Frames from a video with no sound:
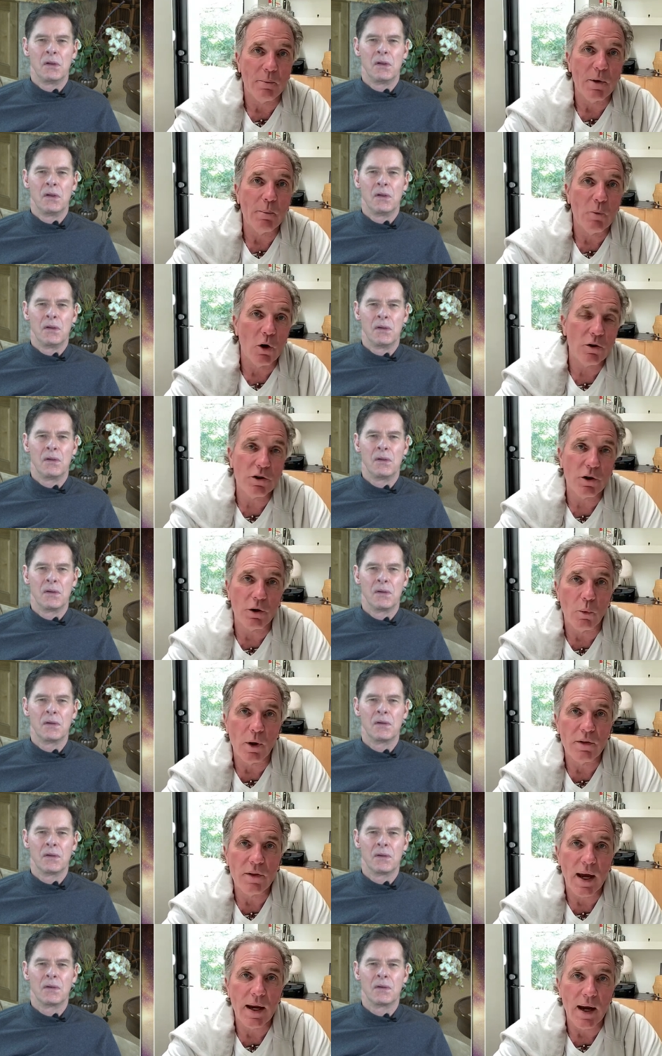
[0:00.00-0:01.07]
Speaker 1: the merger
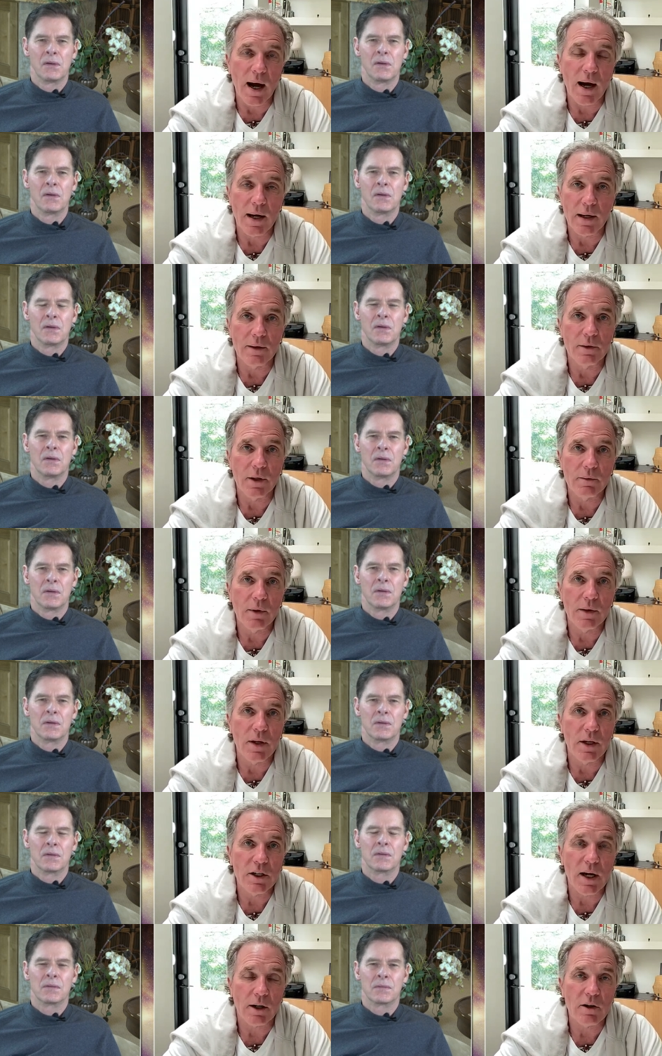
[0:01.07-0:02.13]
with AI and the and
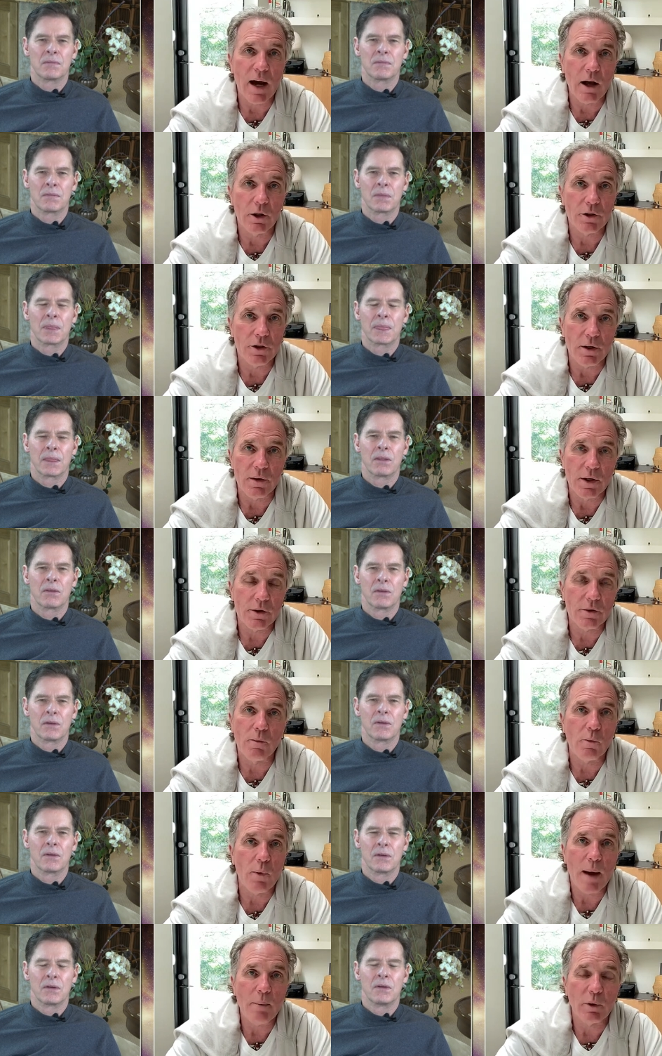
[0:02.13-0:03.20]
the technology that's
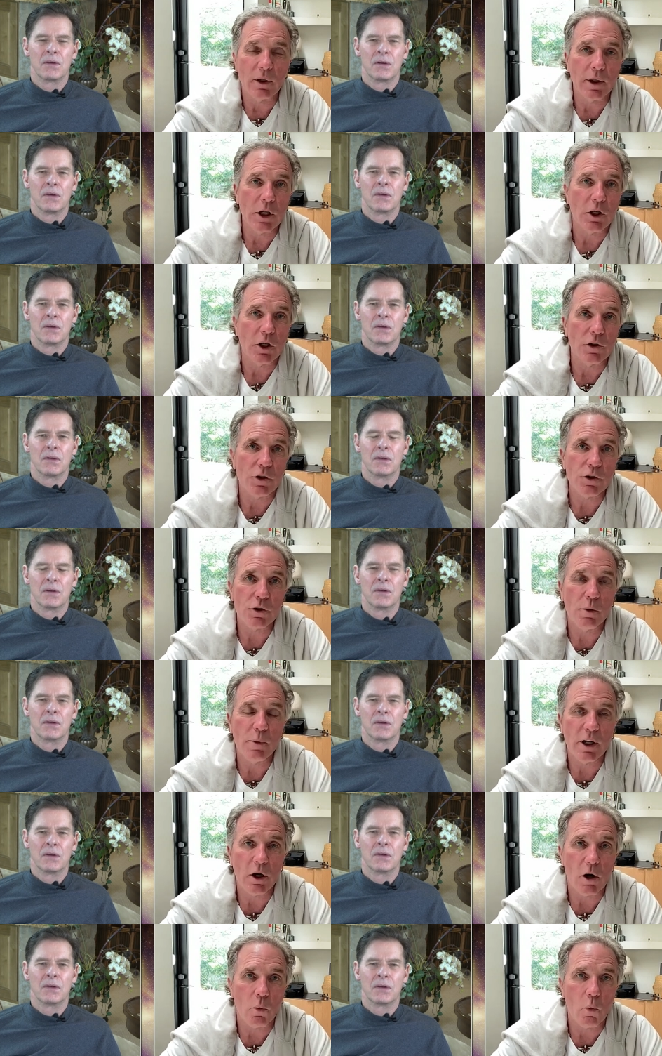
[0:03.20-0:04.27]
rapidly
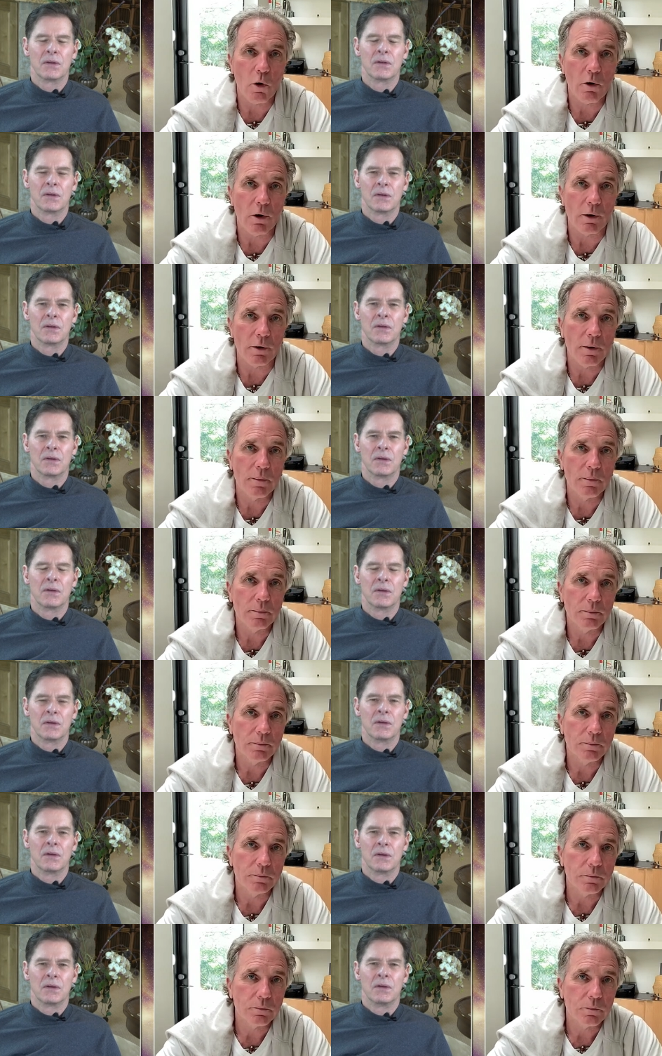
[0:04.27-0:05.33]
consuming our world.
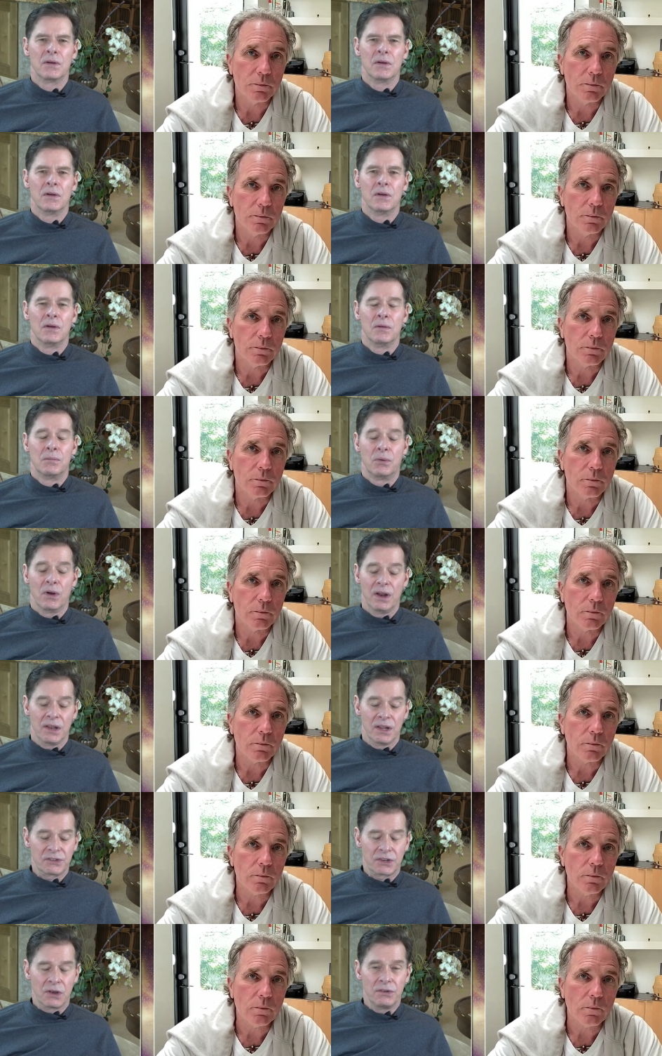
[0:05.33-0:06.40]
Speaker 2: Boy,
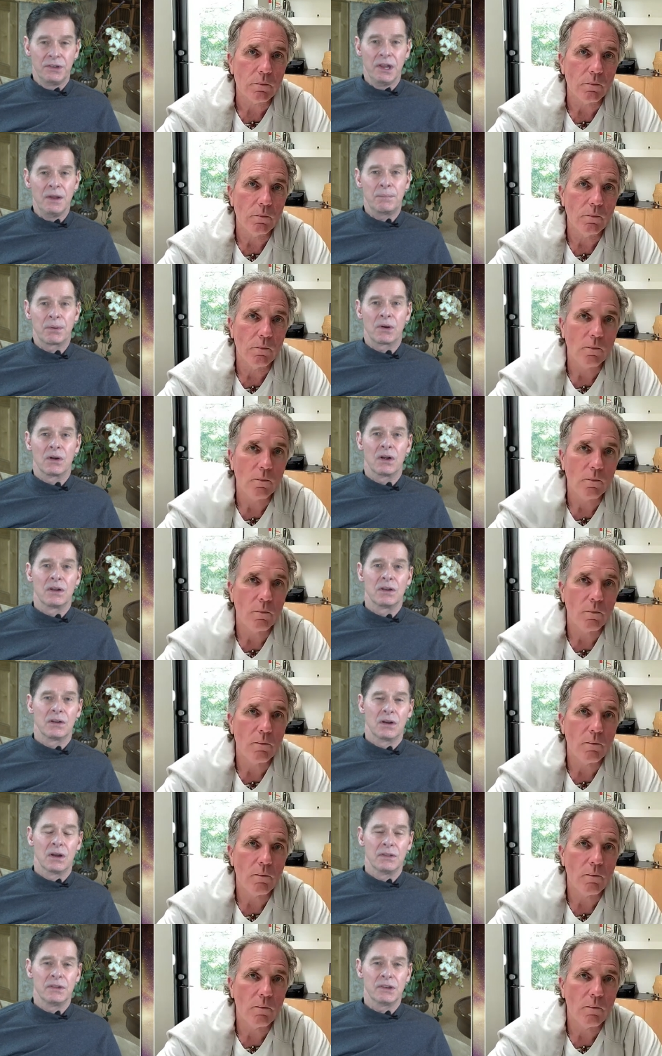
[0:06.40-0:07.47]
let's go deeper on
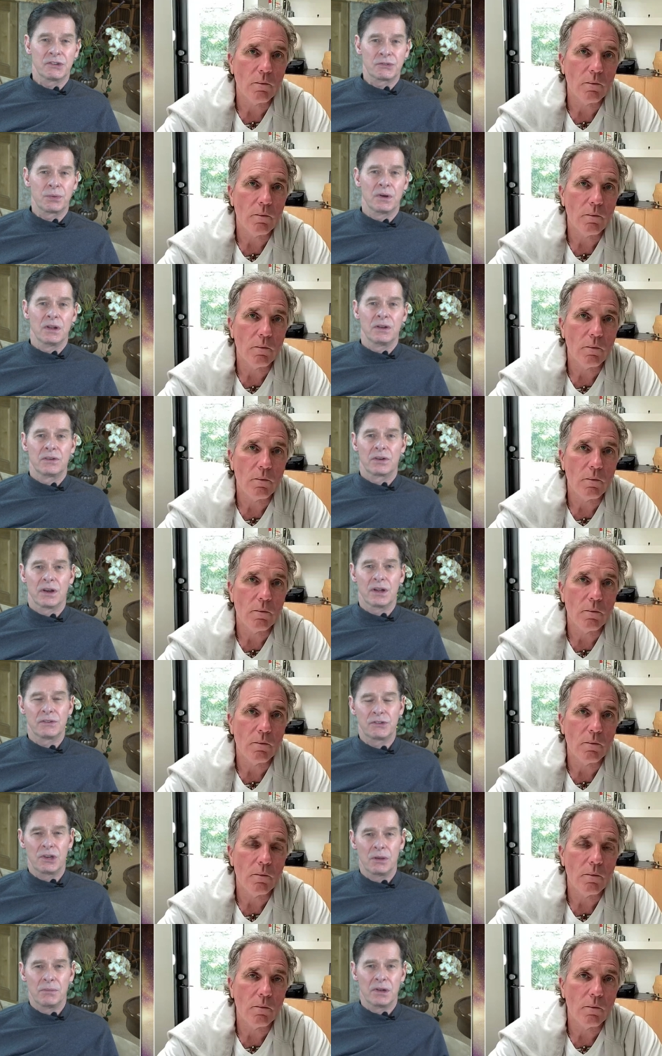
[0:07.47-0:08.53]
on this one,
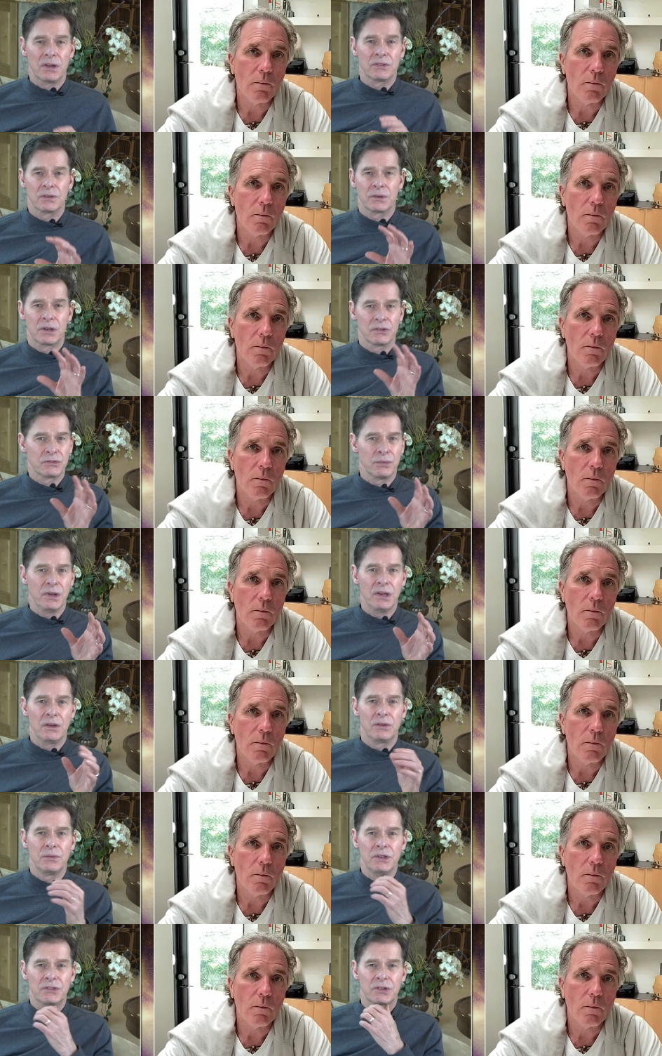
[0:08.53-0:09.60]
transhumanism, because we
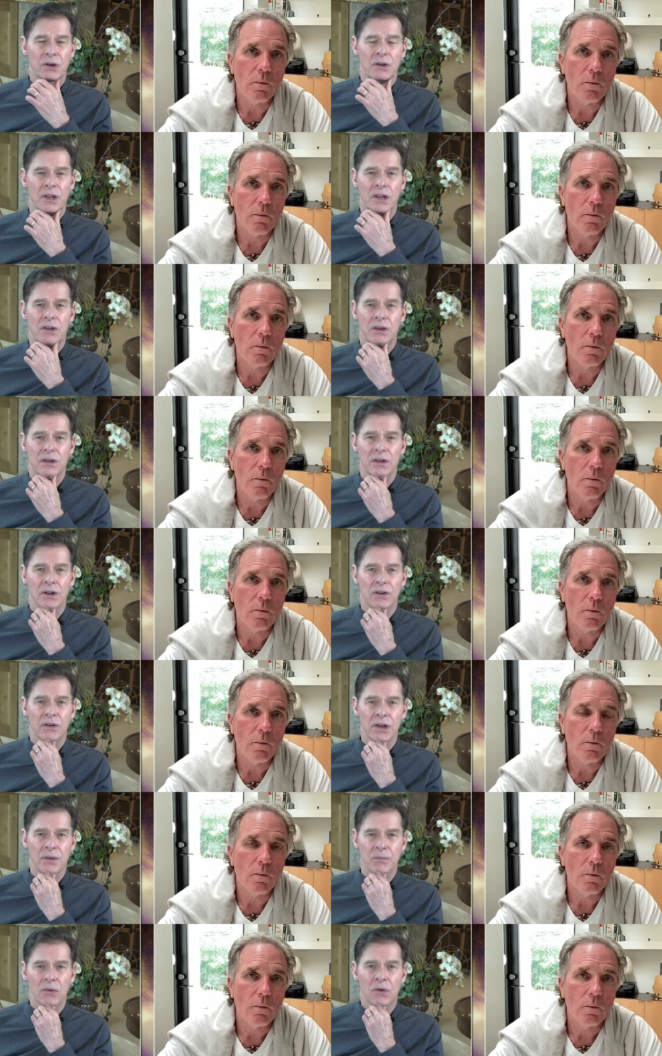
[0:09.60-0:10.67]
we certainly couldn't
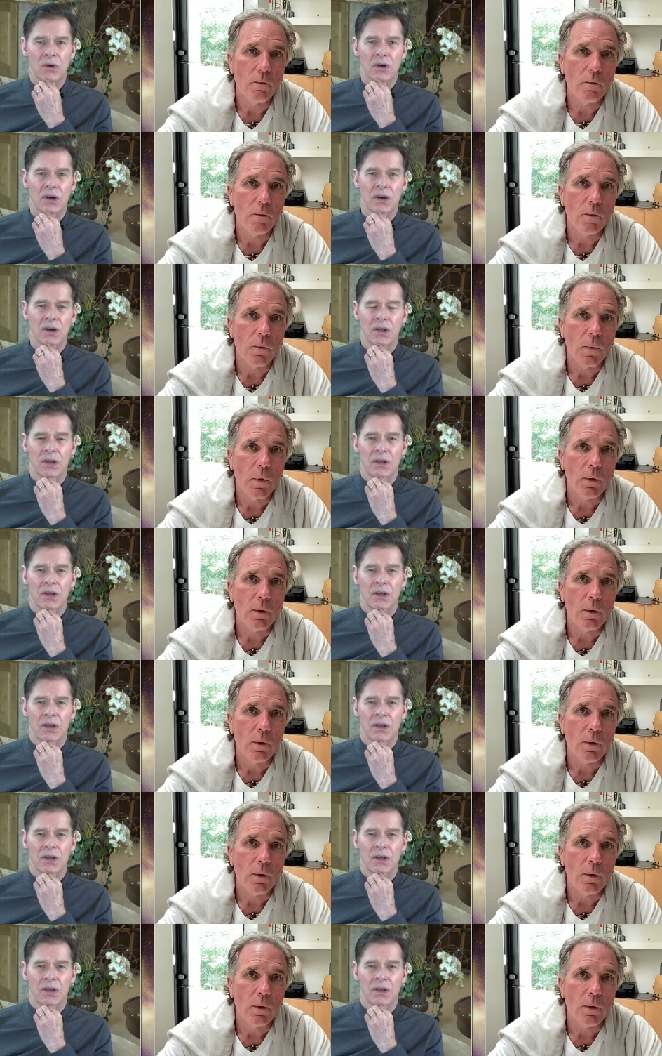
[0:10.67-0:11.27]
agree more.